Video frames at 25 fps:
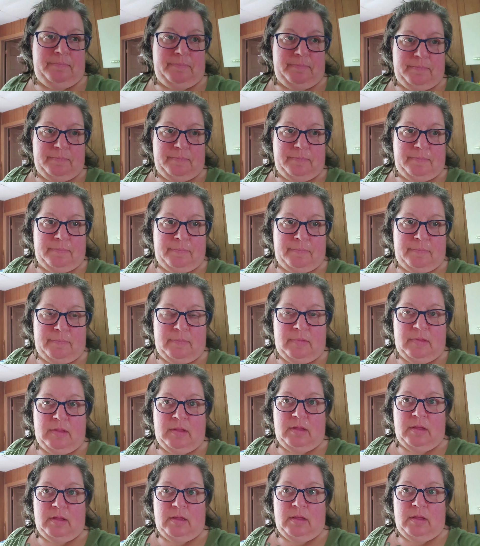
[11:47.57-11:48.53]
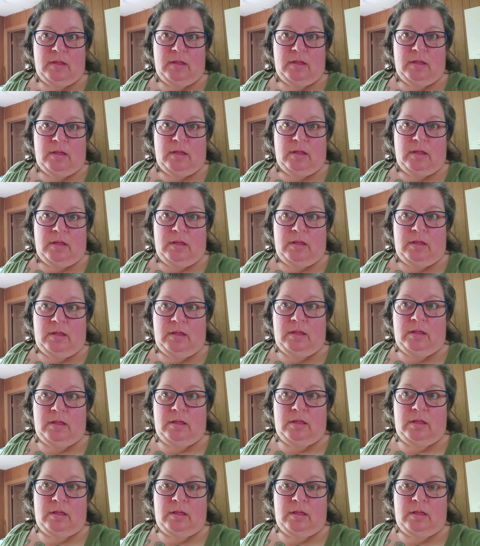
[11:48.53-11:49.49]

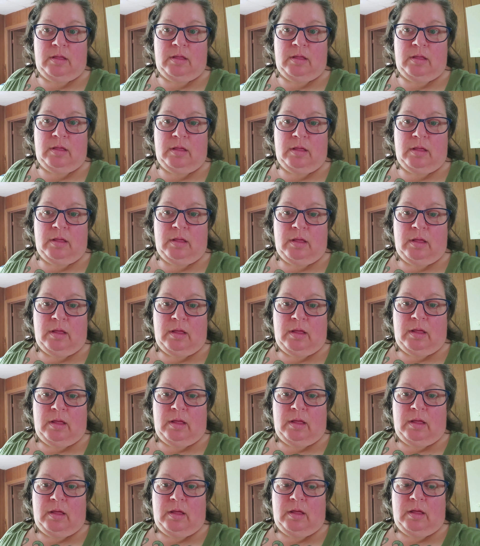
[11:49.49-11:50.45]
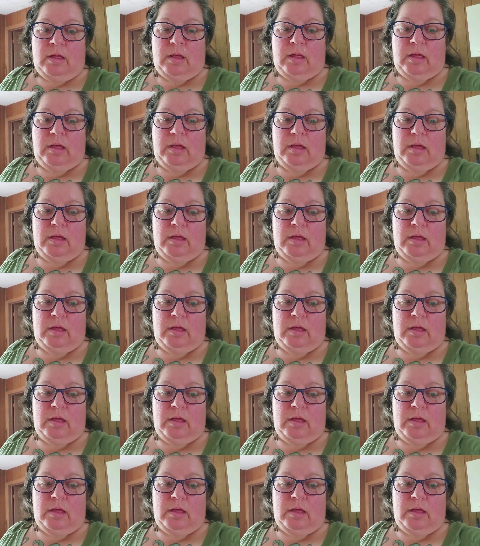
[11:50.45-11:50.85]
(no one is talking)